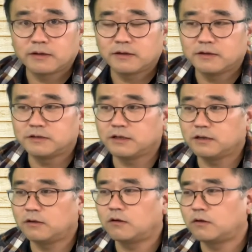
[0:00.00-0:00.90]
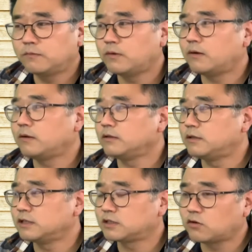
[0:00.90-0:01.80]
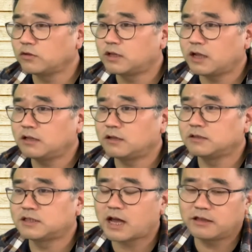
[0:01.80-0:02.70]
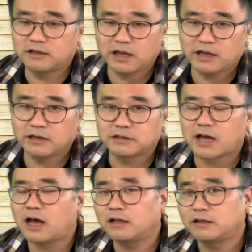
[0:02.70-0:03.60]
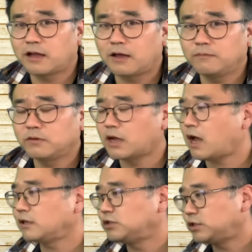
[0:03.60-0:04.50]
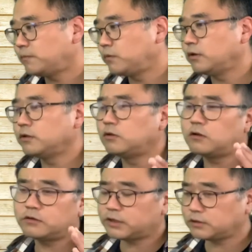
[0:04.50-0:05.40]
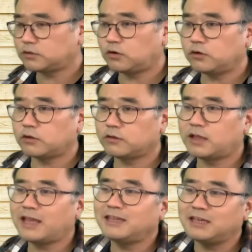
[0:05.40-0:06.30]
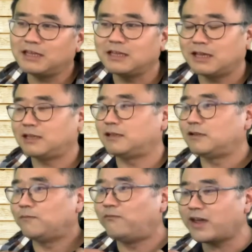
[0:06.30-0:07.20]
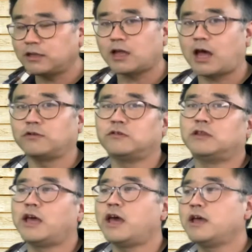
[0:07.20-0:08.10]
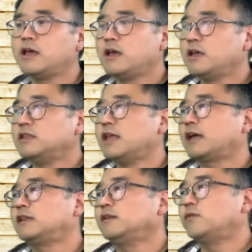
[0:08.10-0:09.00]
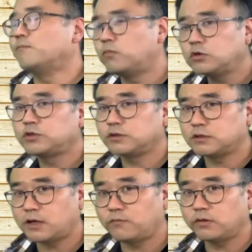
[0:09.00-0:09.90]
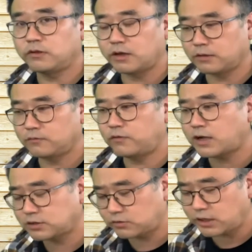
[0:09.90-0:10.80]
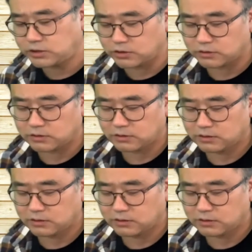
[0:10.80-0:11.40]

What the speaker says: You see, a lot of discontent, sad things, hard time, the hardship, a lot of things going on. They needed to vent out their negative emotions and everything, frustrations.